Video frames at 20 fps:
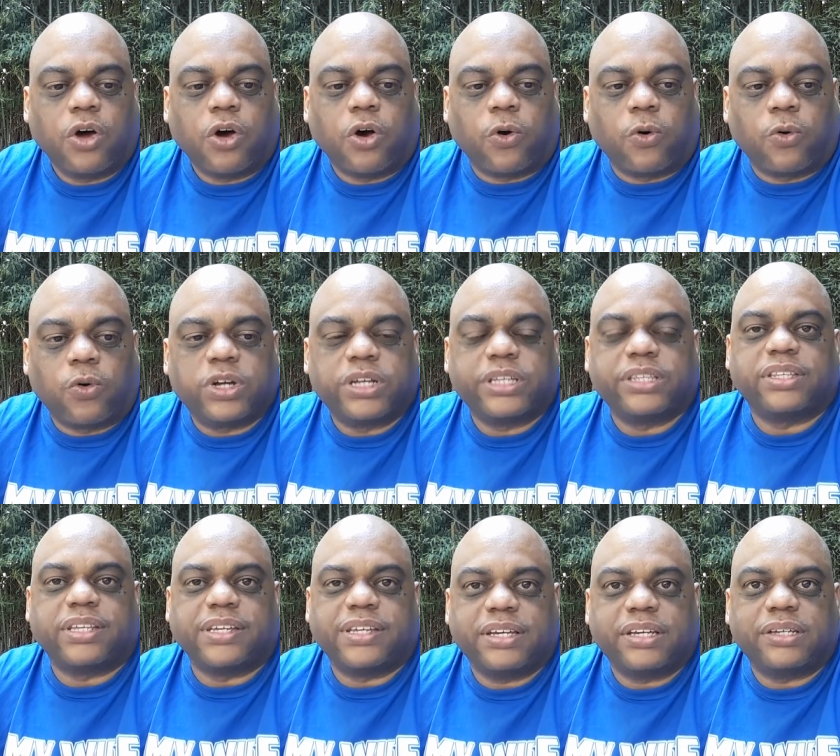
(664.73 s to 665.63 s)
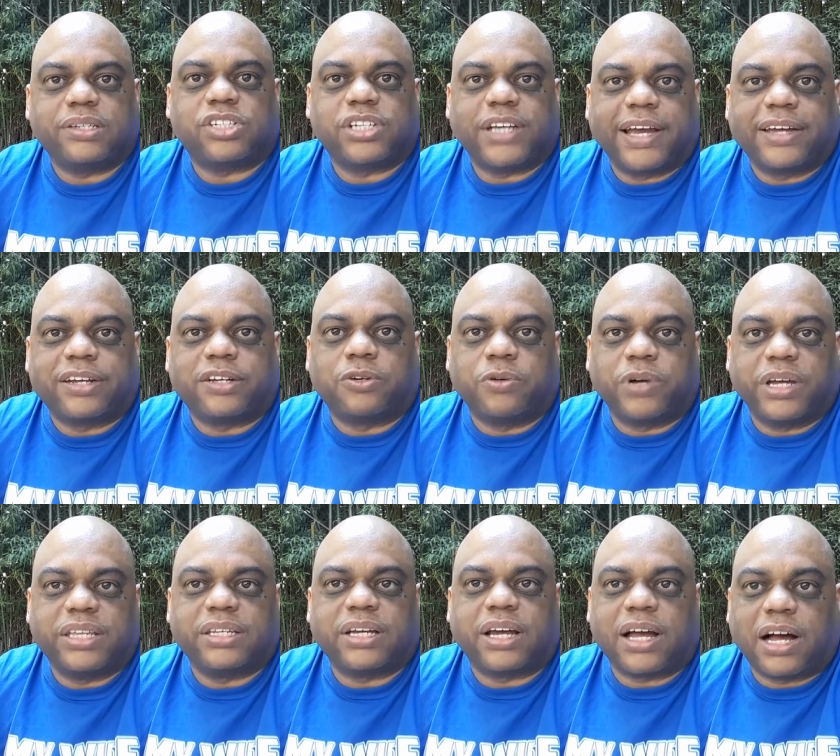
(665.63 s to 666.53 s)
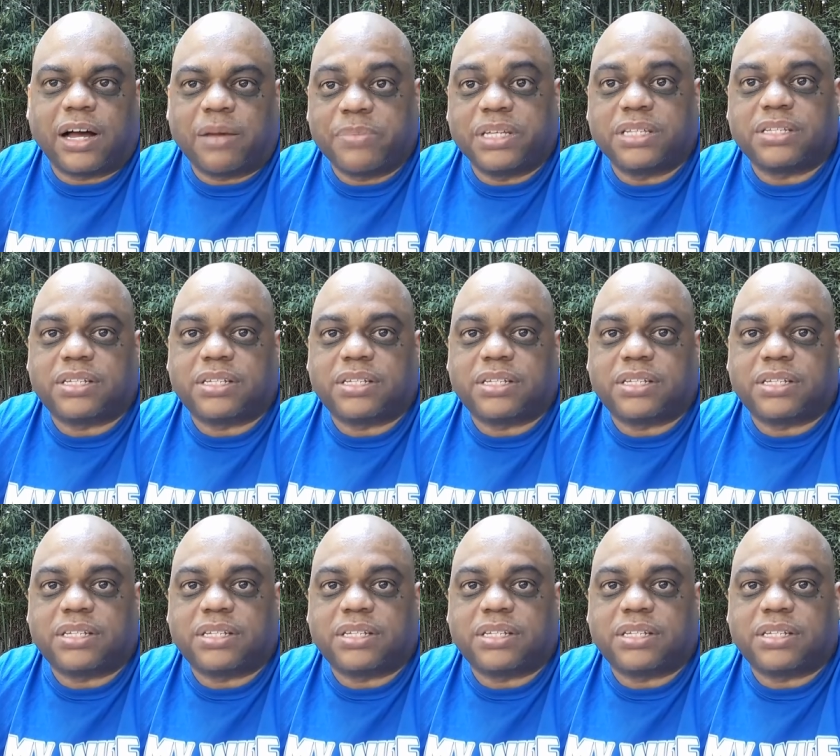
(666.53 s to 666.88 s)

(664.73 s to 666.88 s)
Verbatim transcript: on the channel in the comments